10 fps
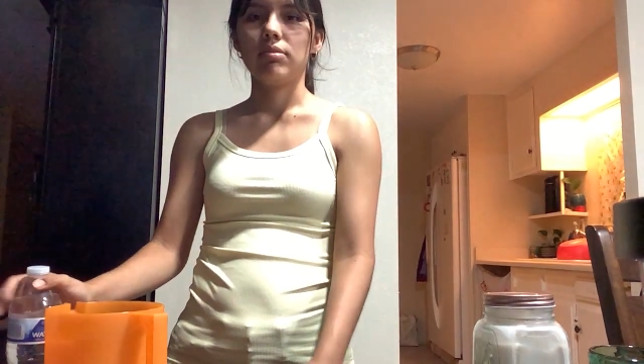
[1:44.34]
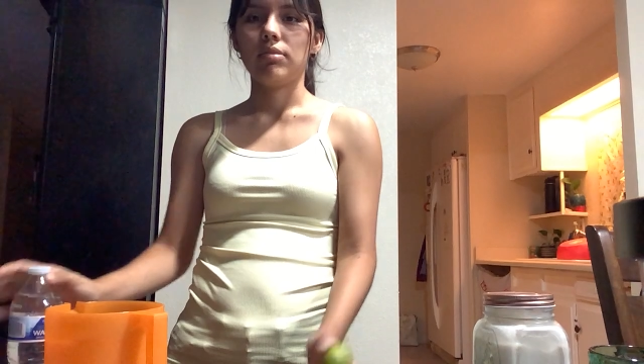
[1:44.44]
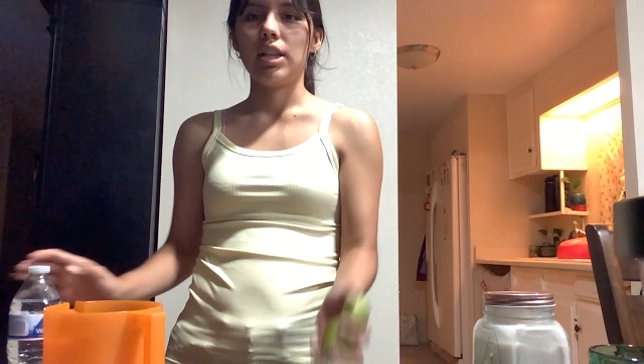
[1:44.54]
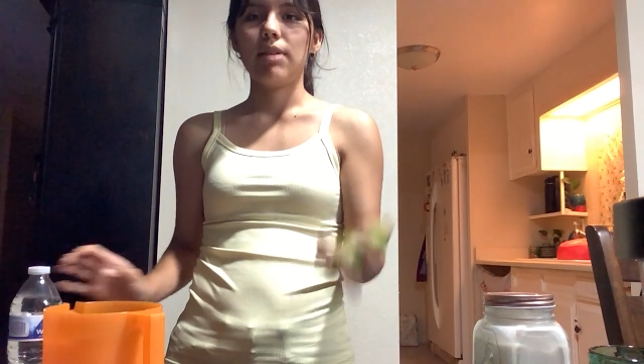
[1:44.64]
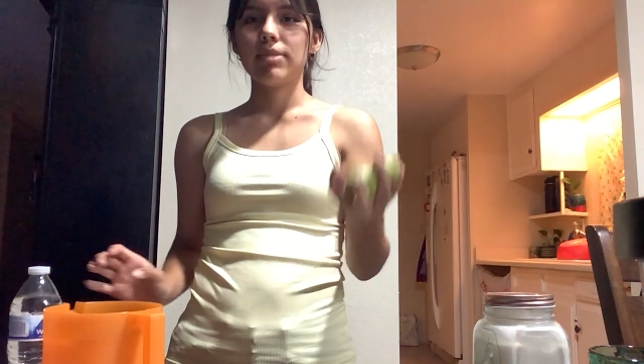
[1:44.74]

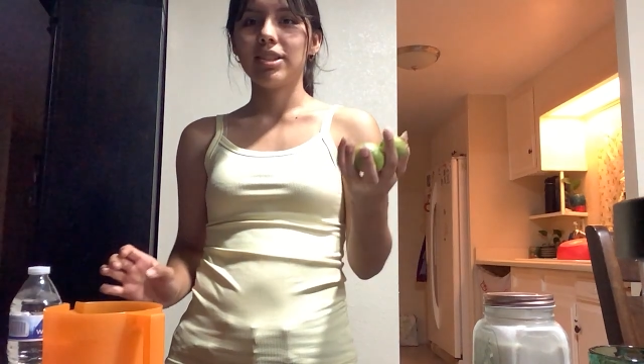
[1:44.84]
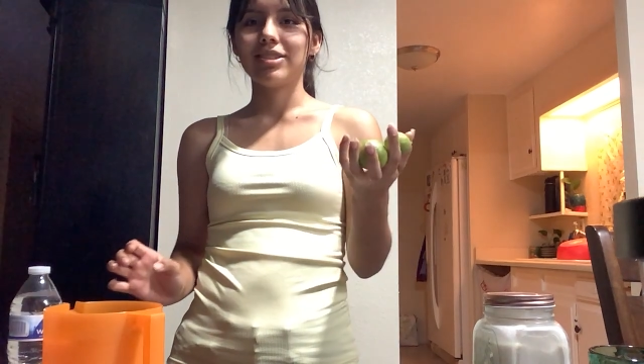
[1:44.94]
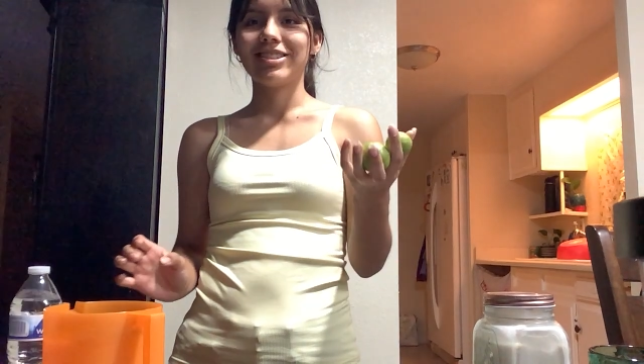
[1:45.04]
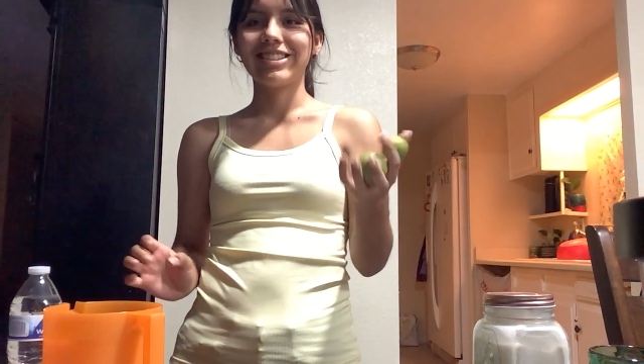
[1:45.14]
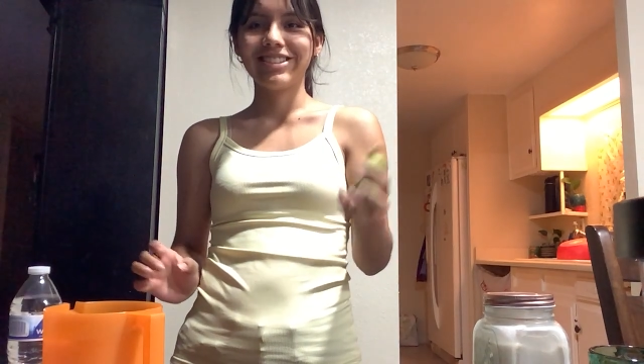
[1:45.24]

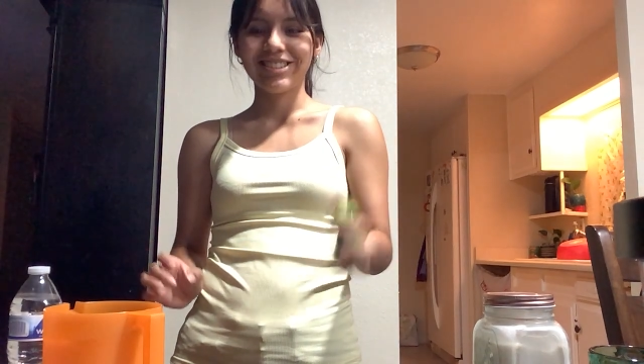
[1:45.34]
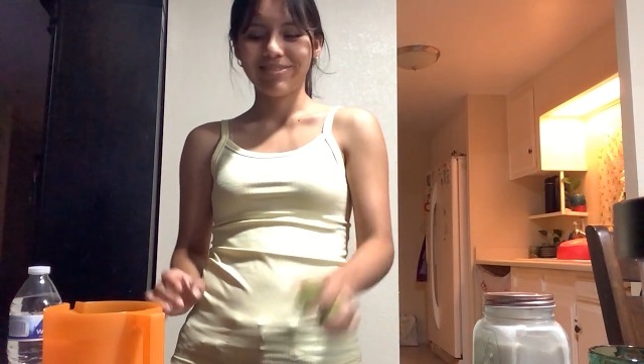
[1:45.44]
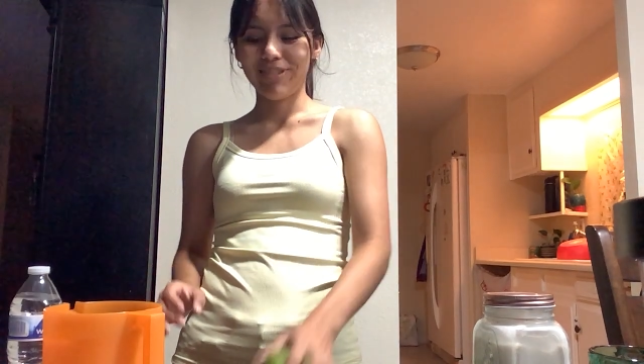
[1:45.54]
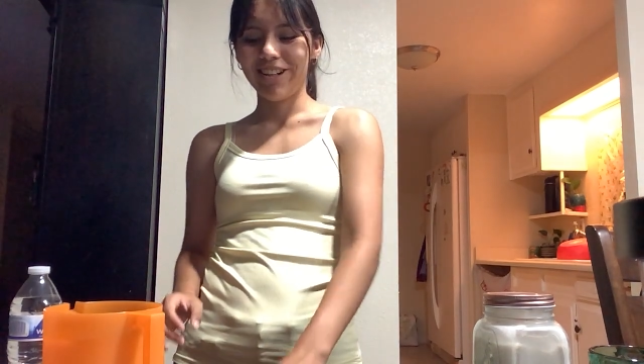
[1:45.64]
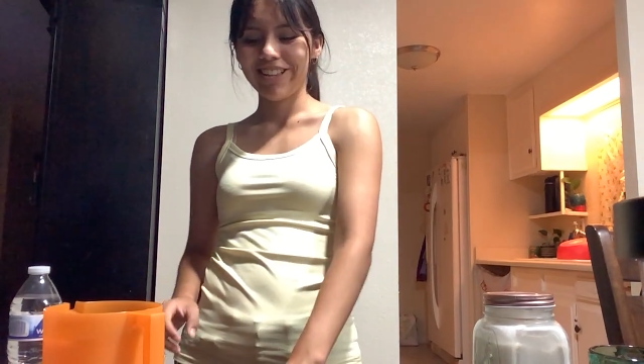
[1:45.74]
lemons,
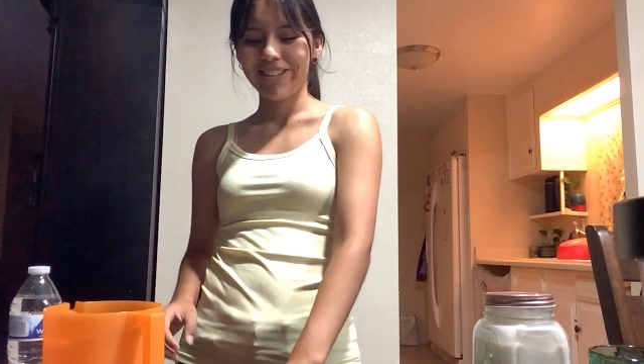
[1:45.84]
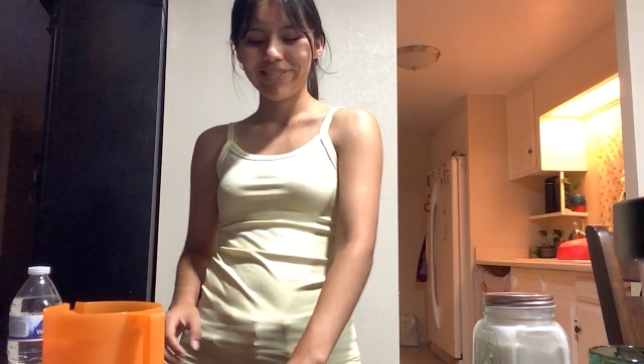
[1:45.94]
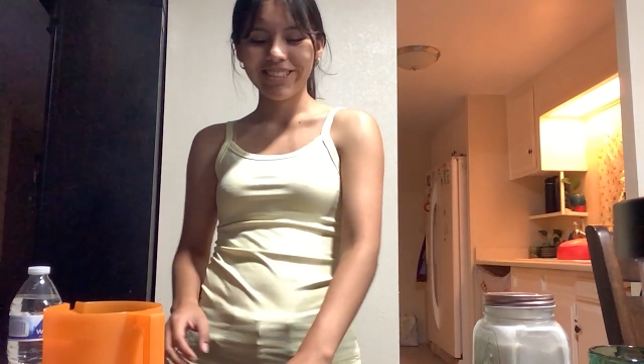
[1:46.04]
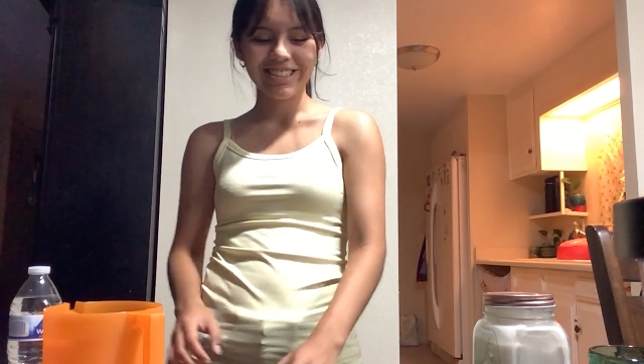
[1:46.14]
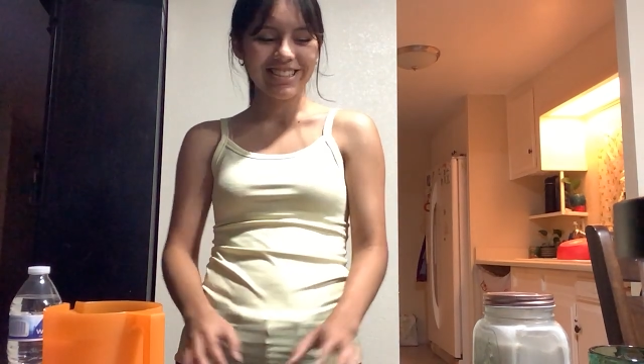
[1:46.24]
small
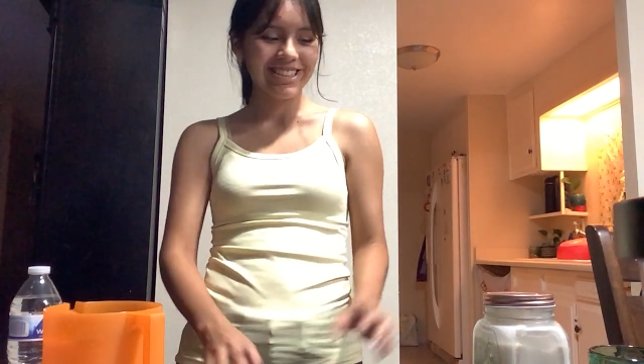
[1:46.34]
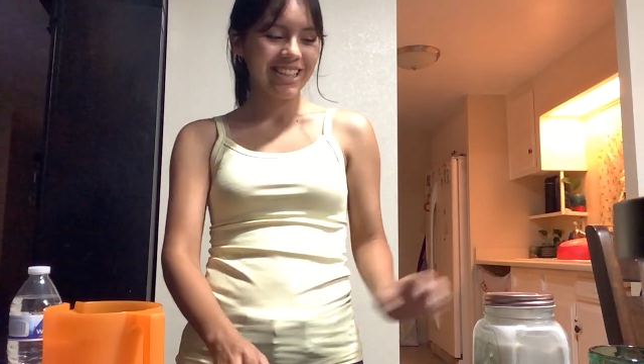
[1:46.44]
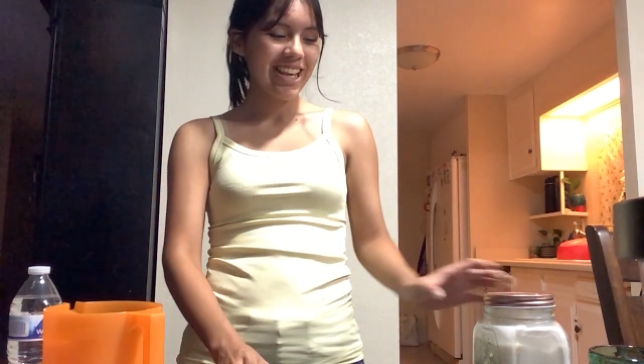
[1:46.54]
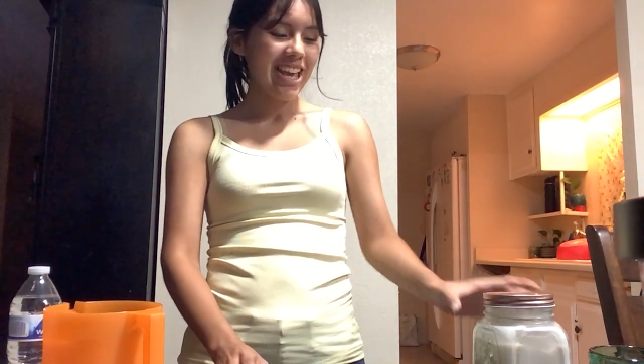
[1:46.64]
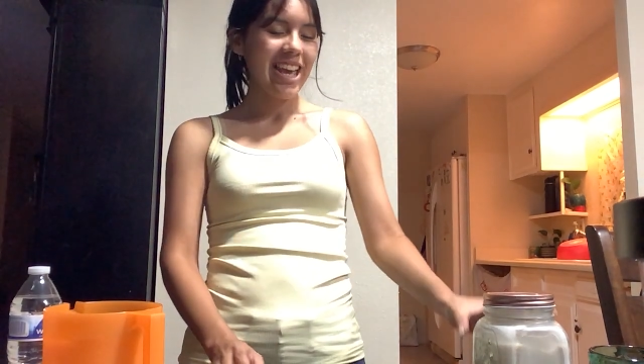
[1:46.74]
lemons,
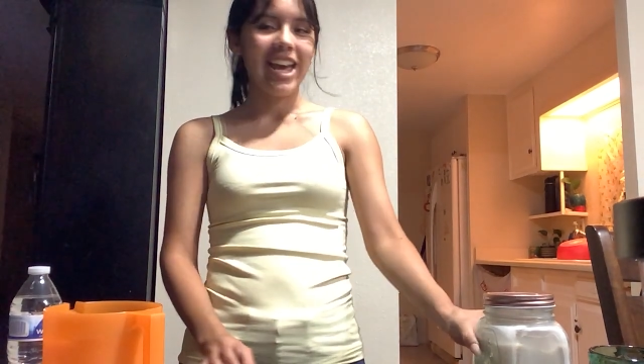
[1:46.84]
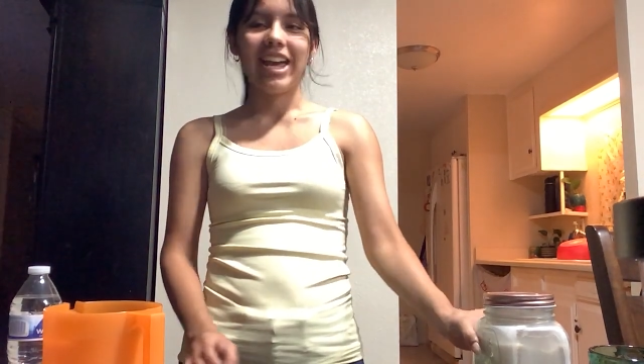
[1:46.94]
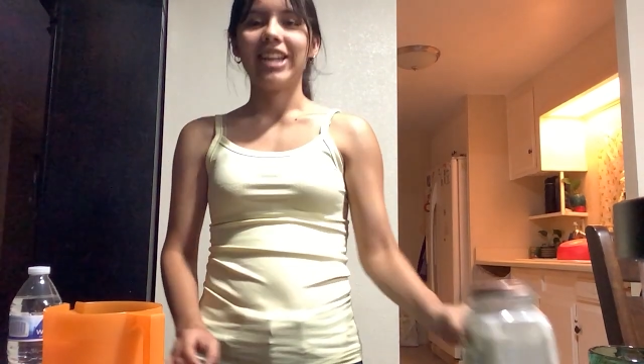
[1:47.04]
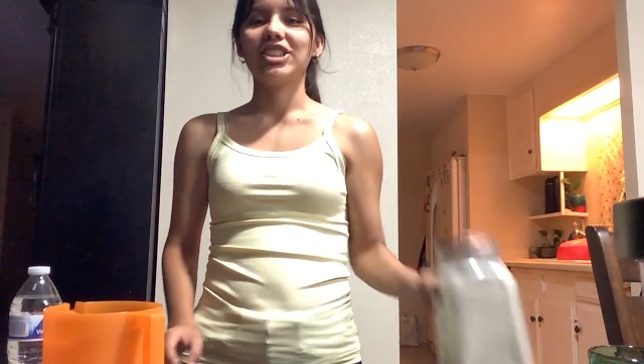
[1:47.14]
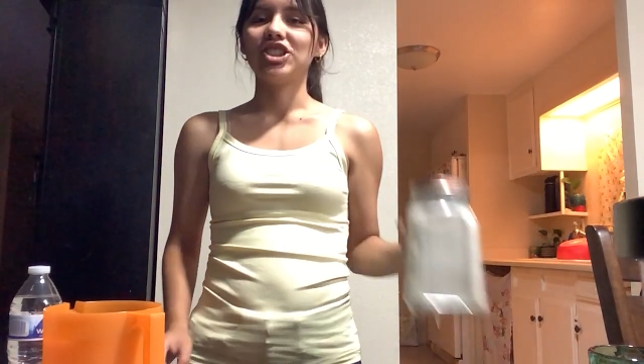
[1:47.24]

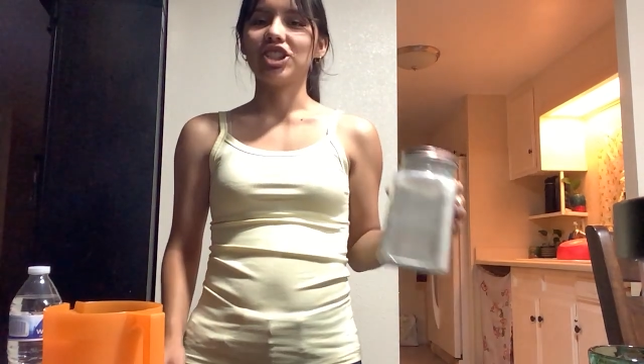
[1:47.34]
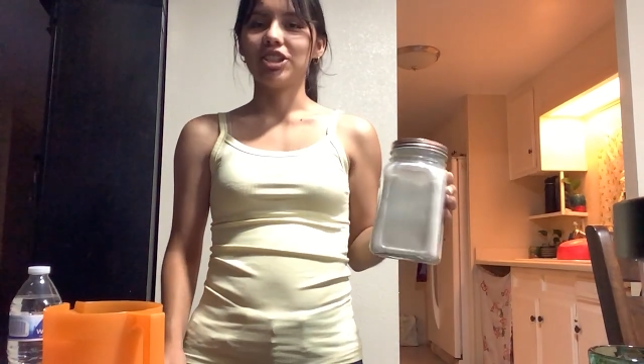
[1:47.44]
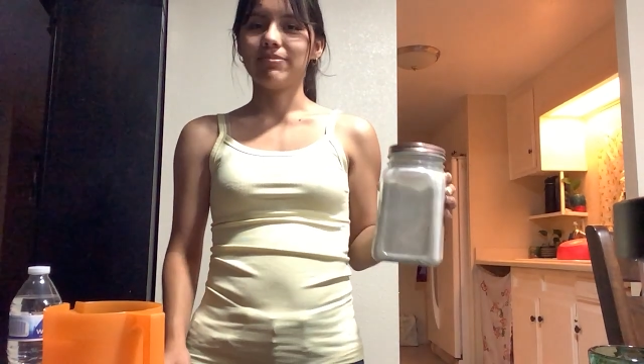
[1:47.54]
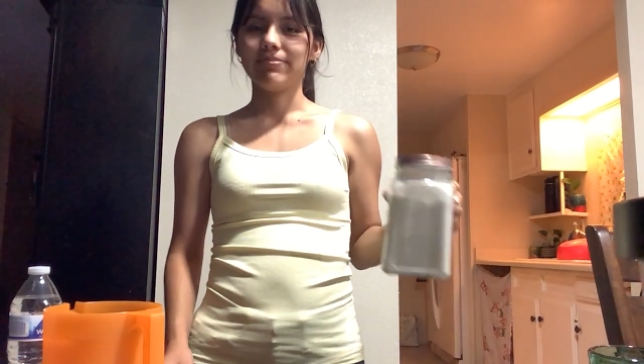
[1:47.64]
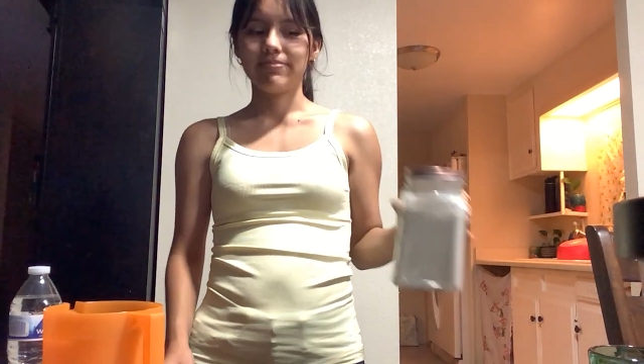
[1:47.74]
and sugar.